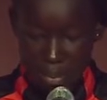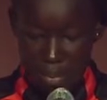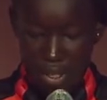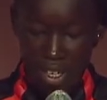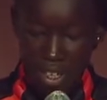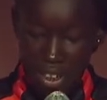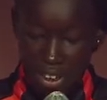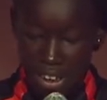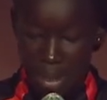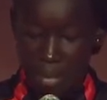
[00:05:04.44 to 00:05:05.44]
and being on a
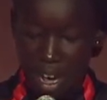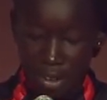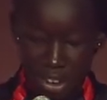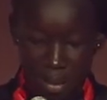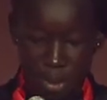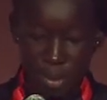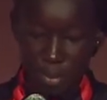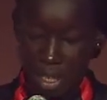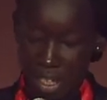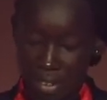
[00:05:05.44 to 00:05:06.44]
team, I was able to
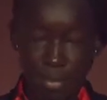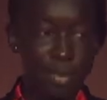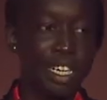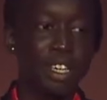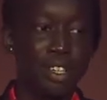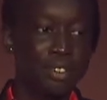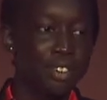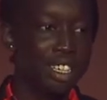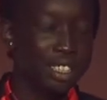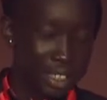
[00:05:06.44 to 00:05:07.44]
meet many new
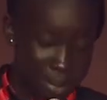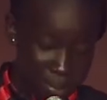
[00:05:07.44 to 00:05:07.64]
friends.